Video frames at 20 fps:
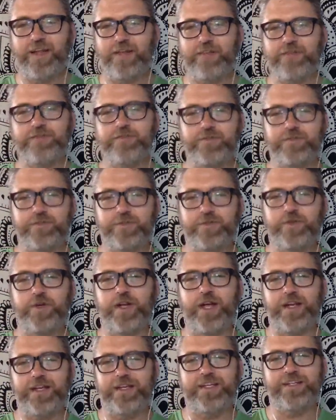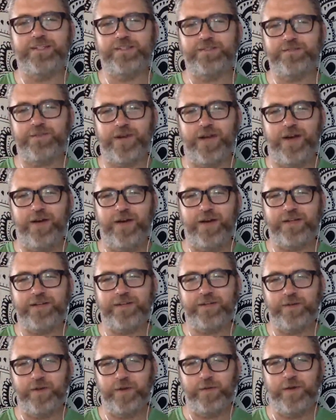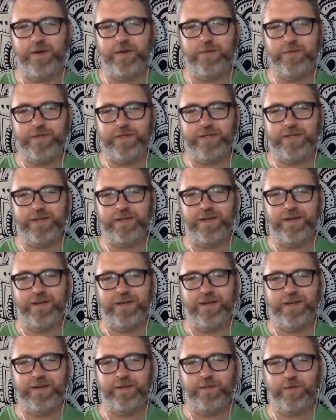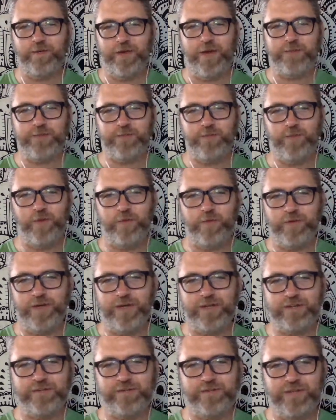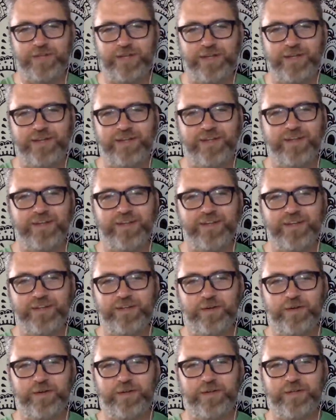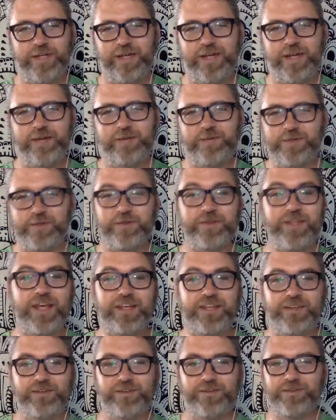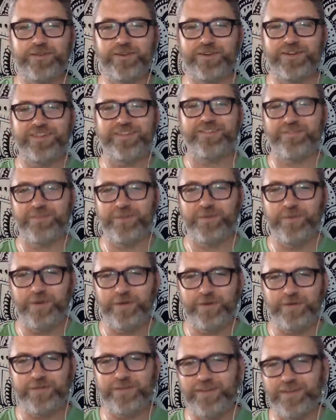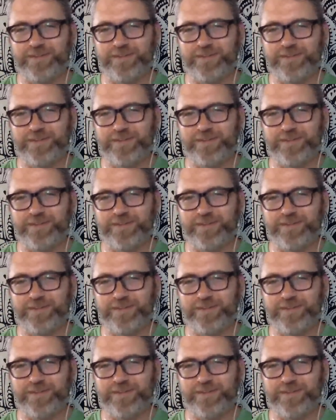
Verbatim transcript: a lot of good ideas for how I can go about being uh, perhaps more productive than I currently am. So thank you for, for both